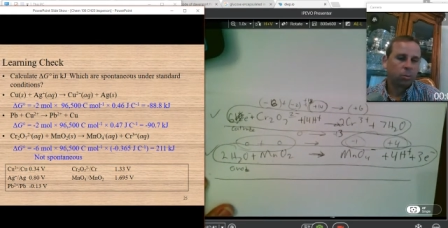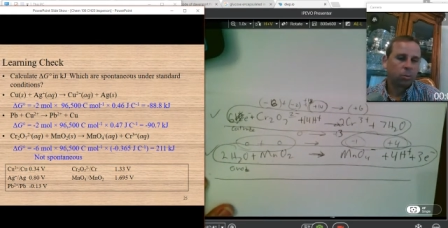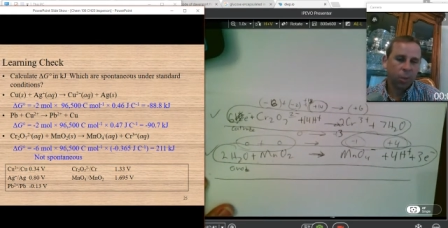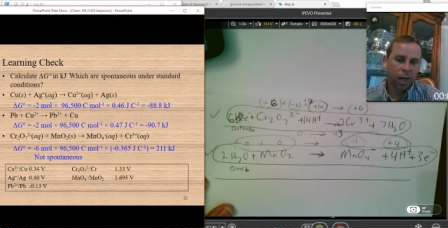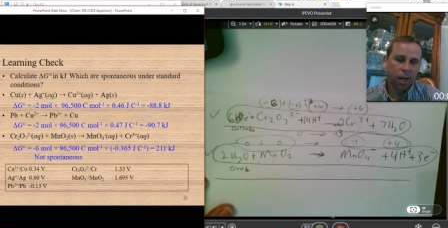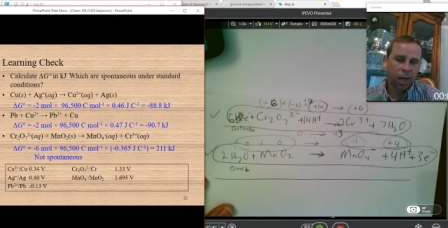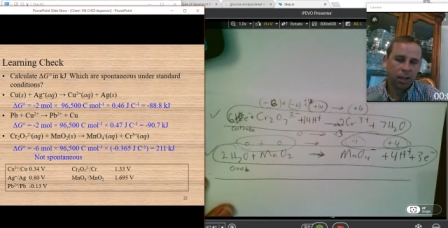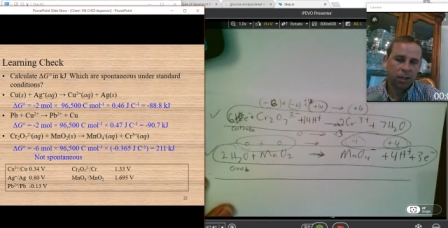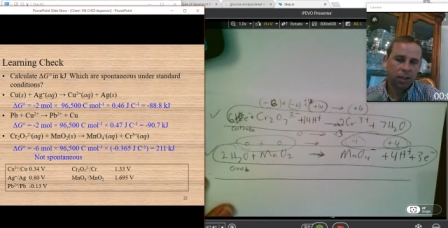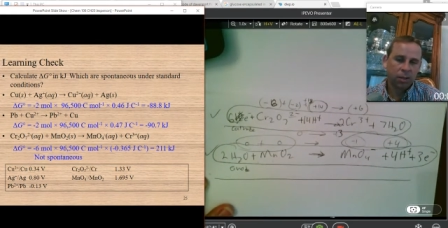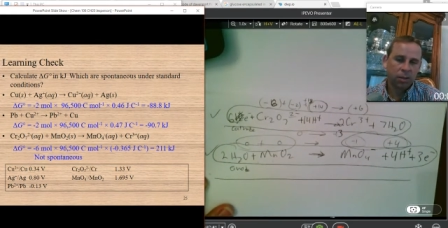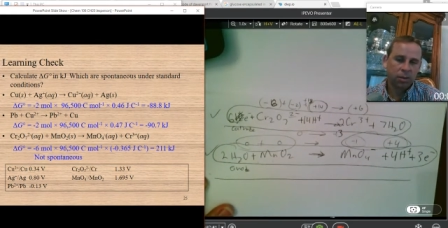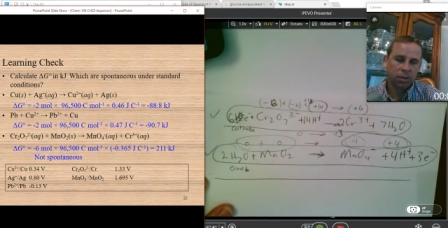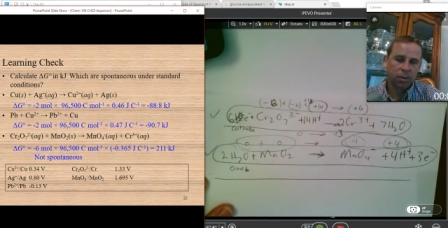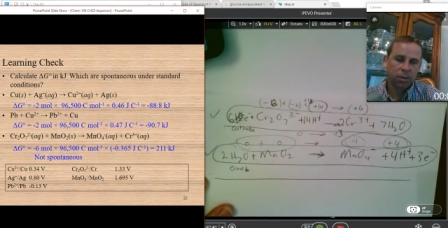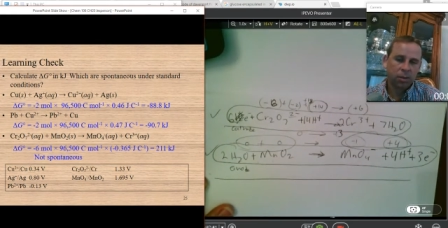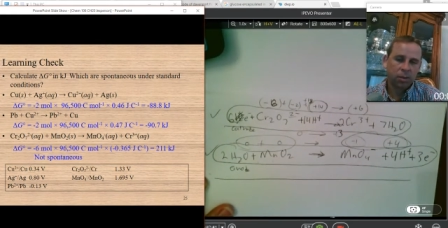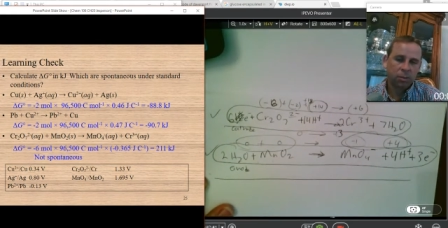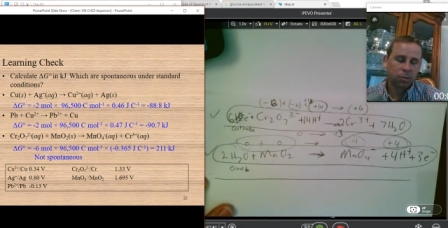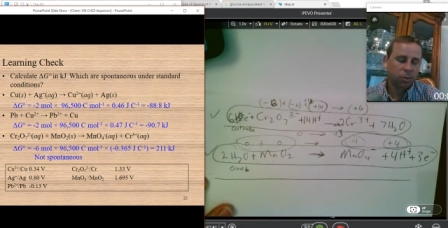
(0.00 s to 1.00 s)
but
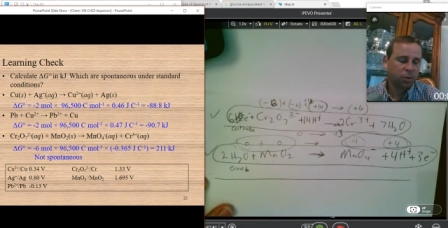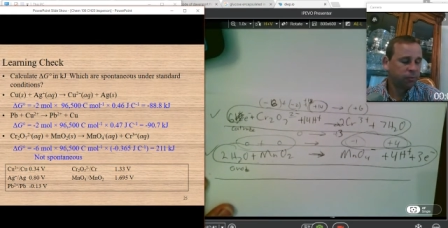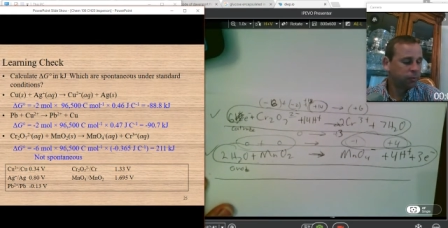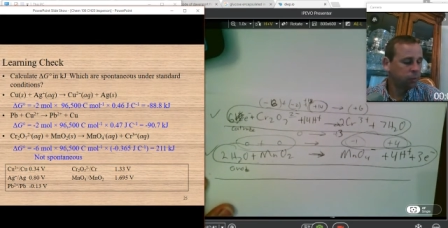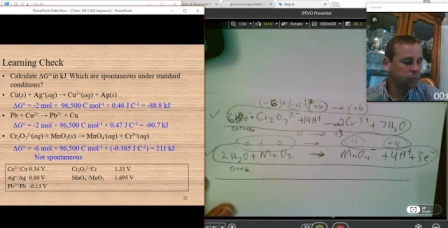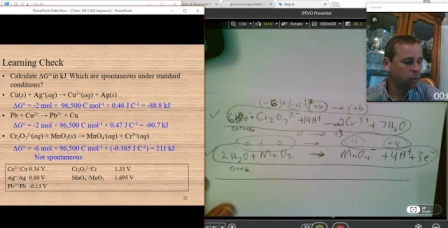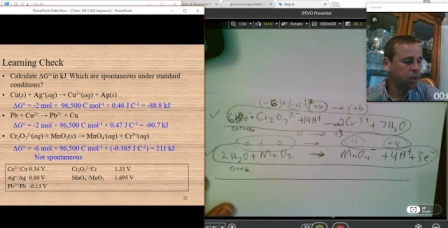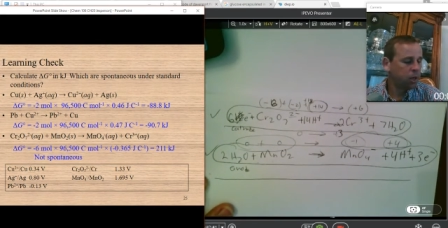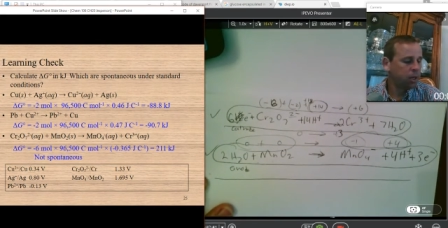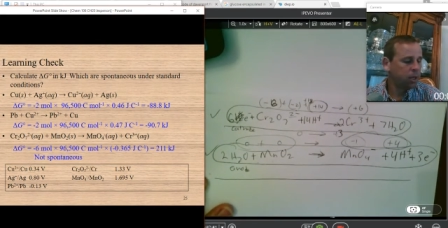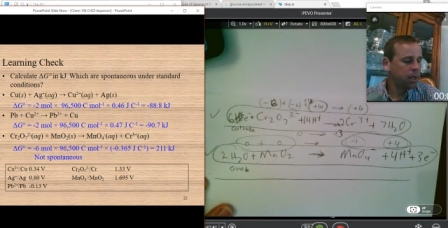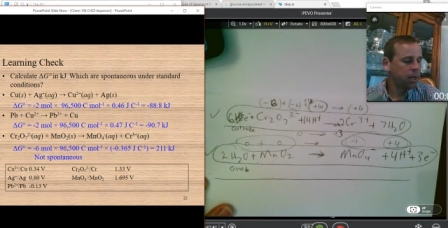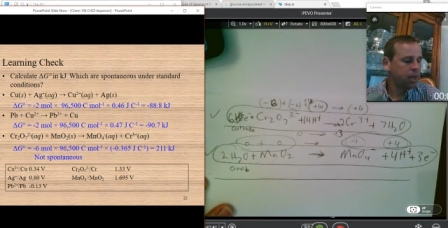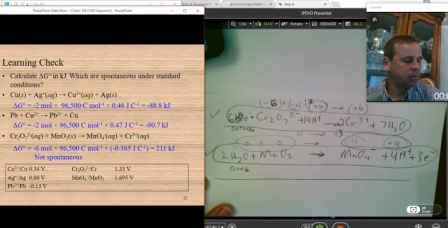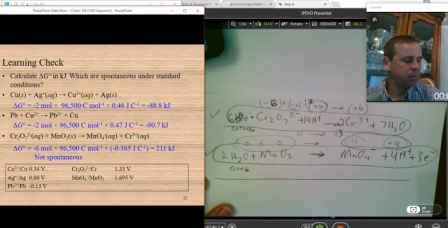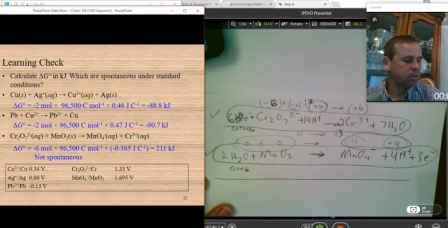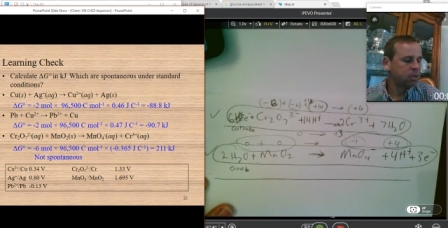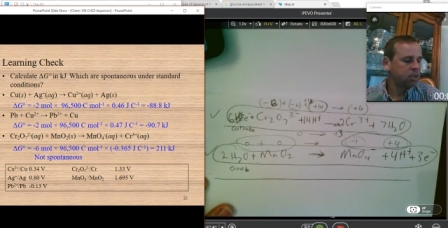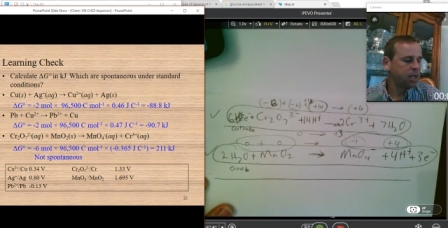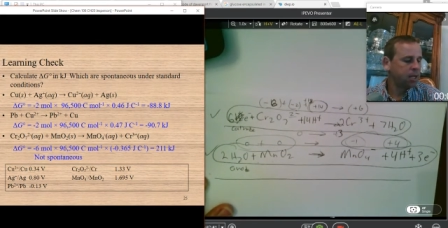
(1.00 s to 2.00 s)
before I can add
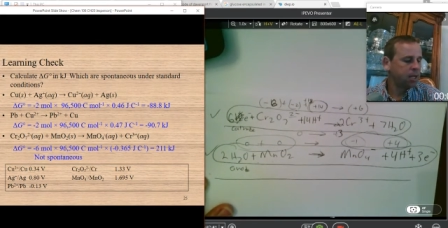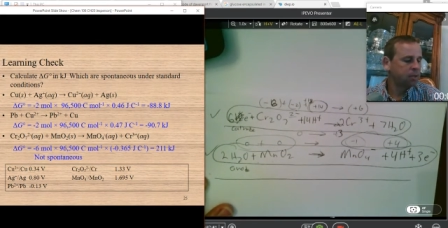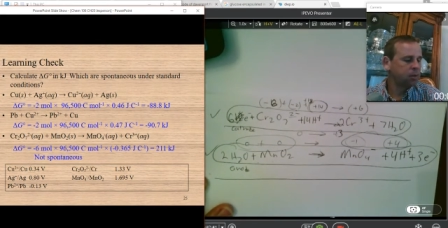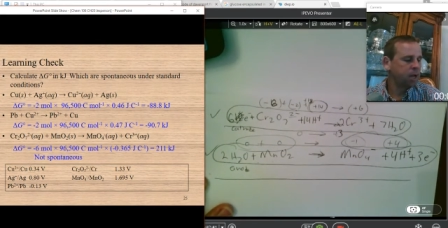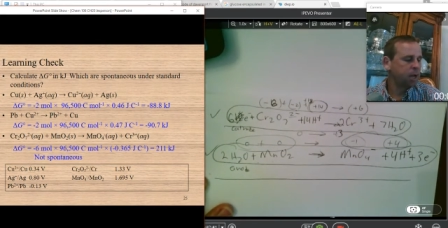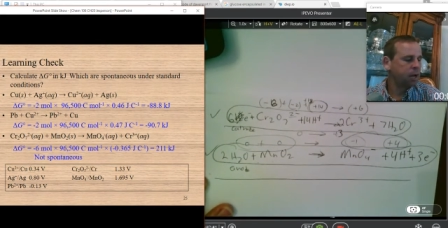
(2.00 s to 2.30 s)
them together,